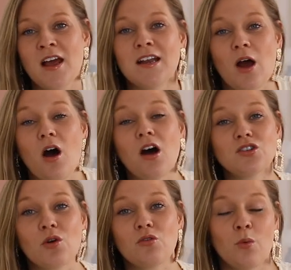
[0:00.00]
Now, our
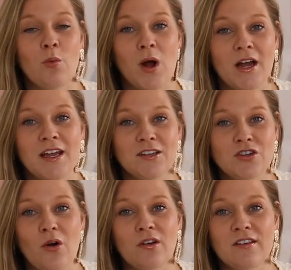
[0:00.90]
dogs were working
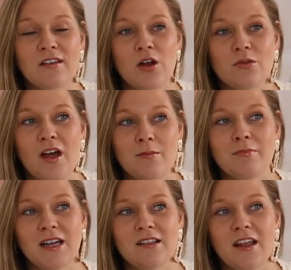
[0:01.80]
dogs, so that
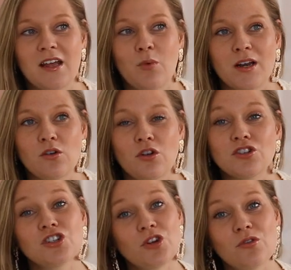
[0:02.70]
meant they went on
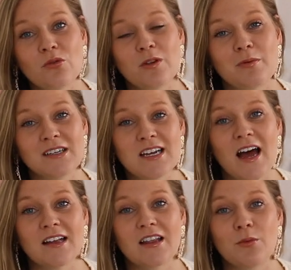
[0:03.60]
shoots with my
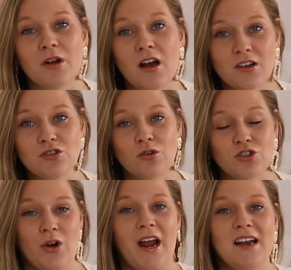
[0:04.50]
dad. They were gun dog
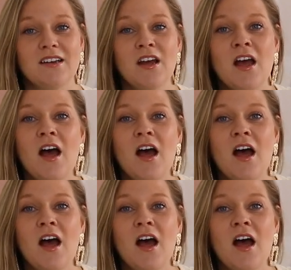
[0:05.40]
trained,